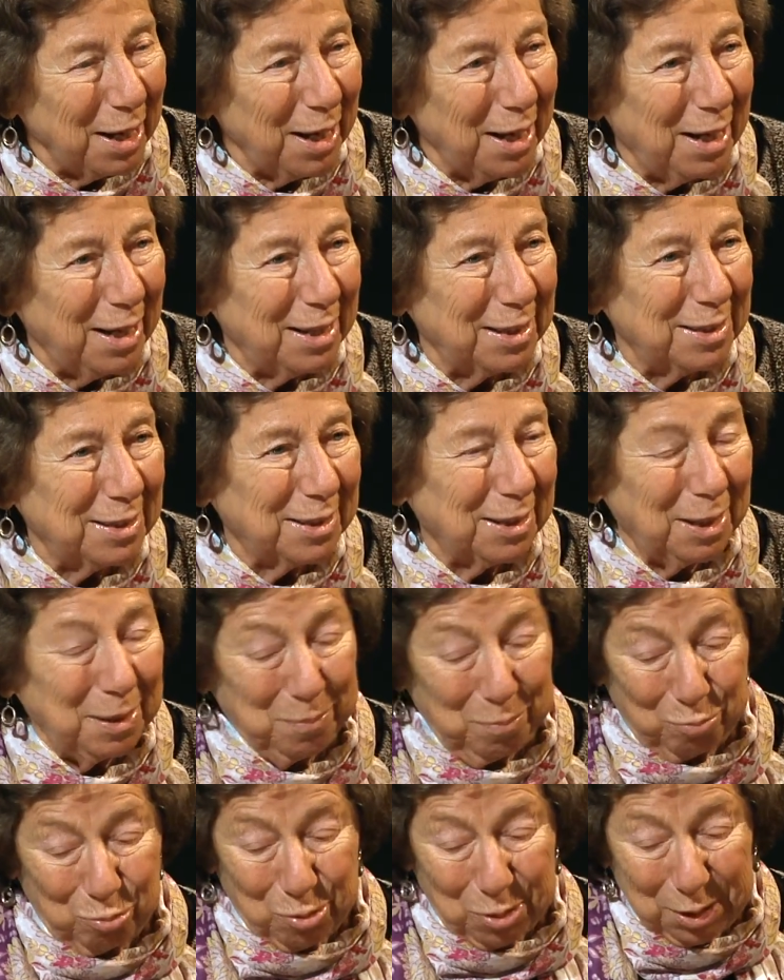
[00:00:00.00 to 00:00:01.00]
And I
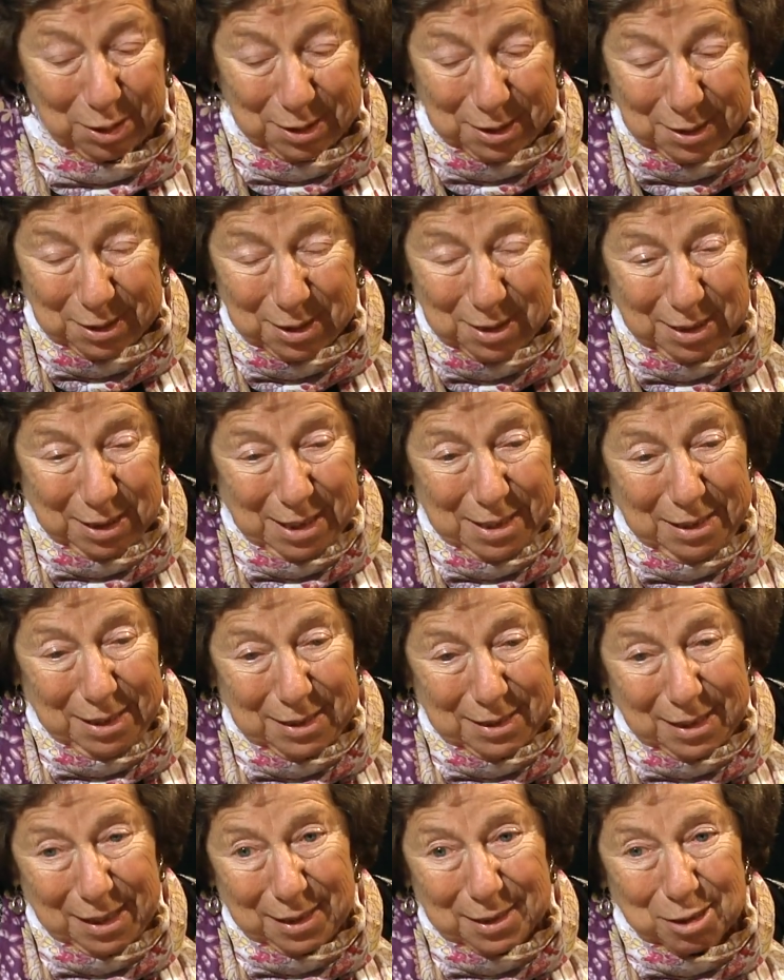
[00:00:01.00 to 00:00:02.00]
brought it to the dean. He
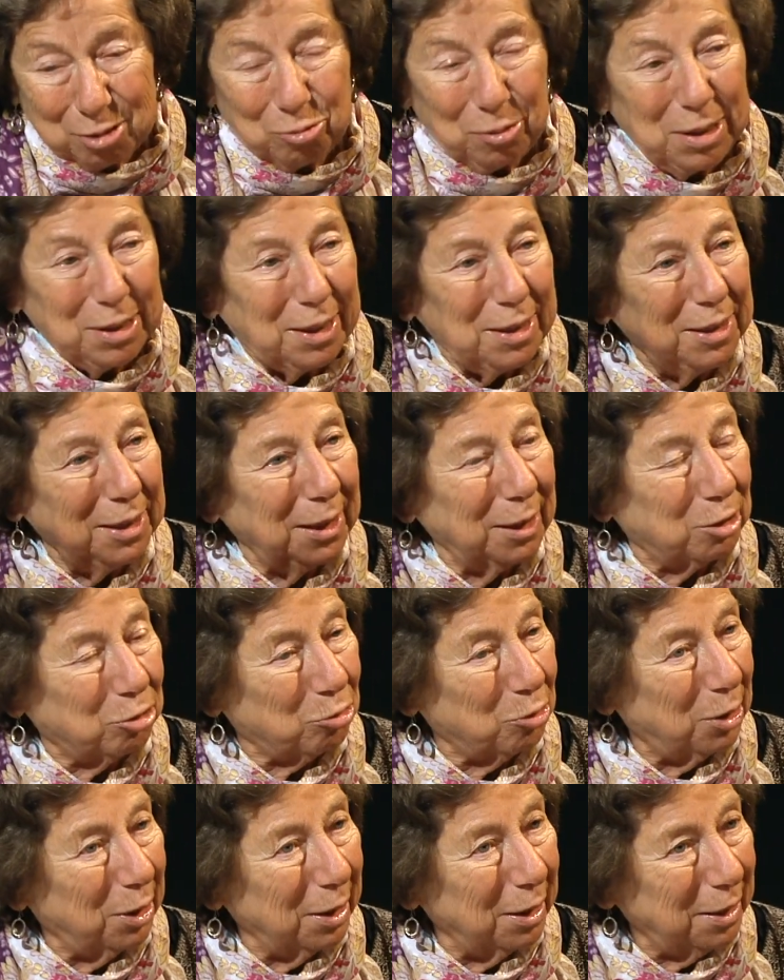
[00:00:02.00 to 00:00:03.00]
said, It's a great idea,
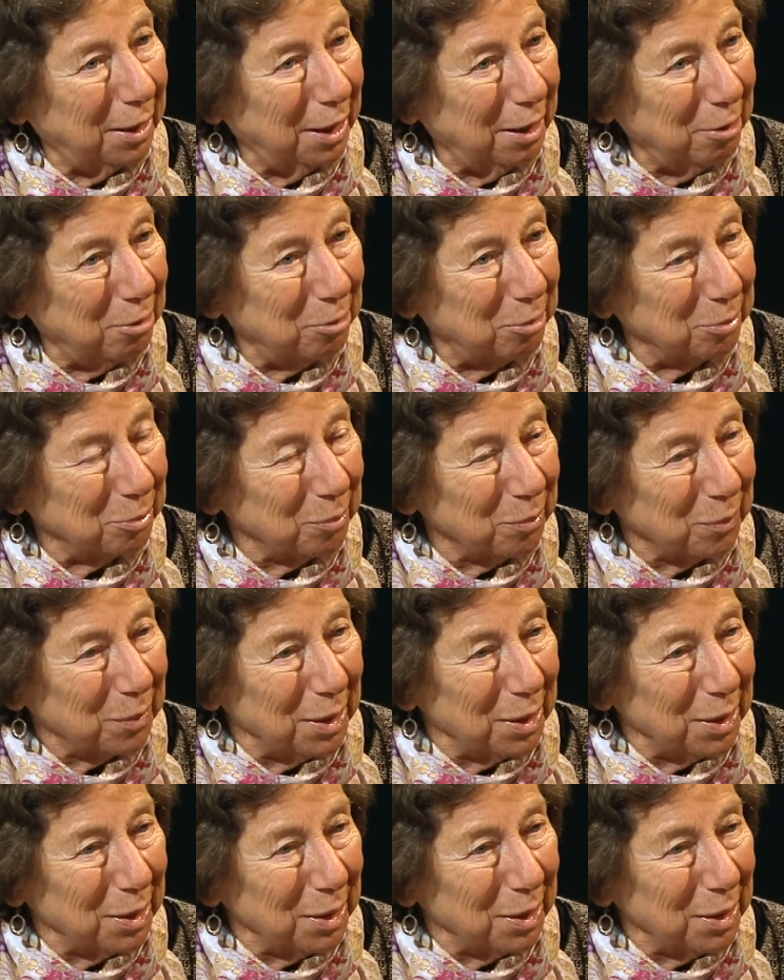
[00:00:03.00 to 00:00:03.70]
try it out.